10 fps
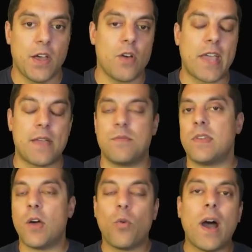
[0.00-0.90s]
Okay,
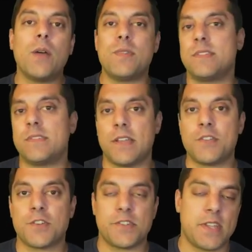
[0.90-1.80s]
now why was this
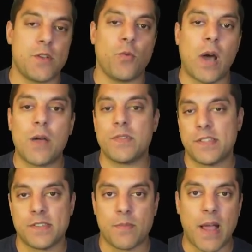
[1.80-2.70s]
interesting? Why was
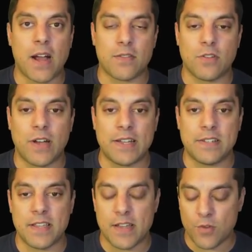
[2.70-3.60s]
this a powerful
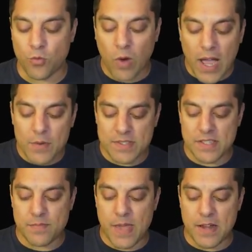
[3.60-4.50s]
idea? Why was
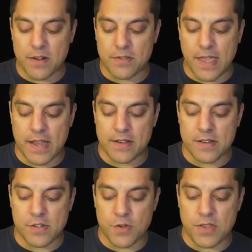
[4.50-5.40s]
this better than
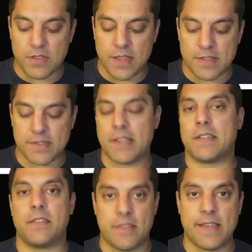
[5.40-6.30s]
doing things
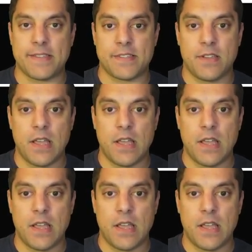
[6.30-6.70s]
like this?